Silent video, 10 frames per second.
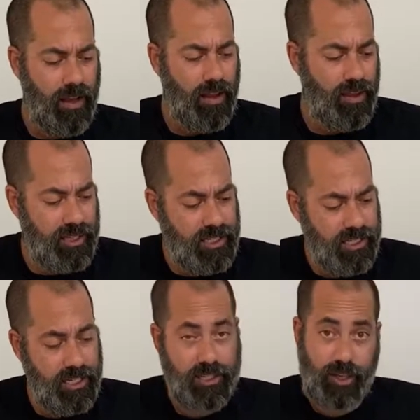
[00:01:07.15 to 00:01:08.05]
This
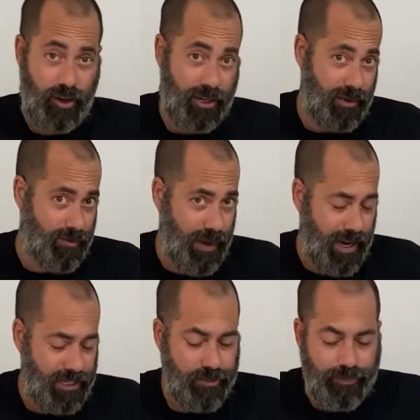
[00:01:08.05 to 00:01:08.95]
is a Dark
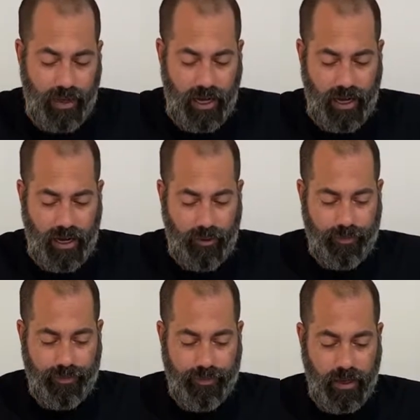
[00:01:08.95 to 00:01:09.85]
Impact,
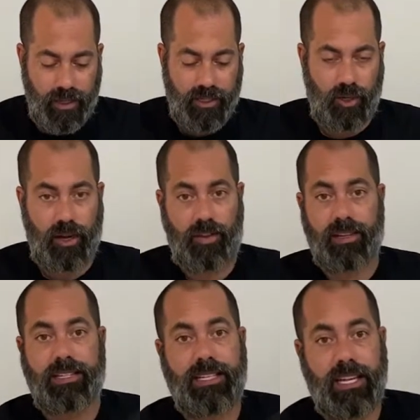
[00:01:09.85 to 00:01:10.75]
sold on the
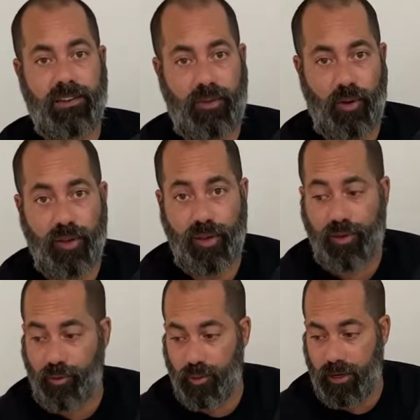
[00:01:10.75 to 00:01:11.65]

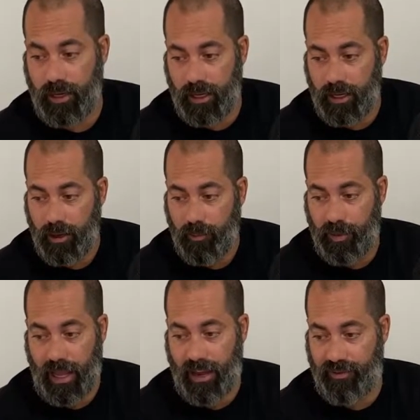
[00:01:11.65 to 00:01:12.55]
DFO3
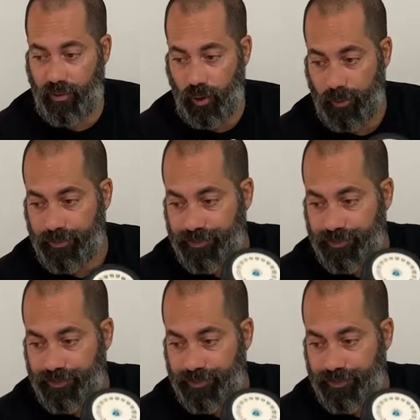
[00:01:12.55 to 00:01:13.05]
platform.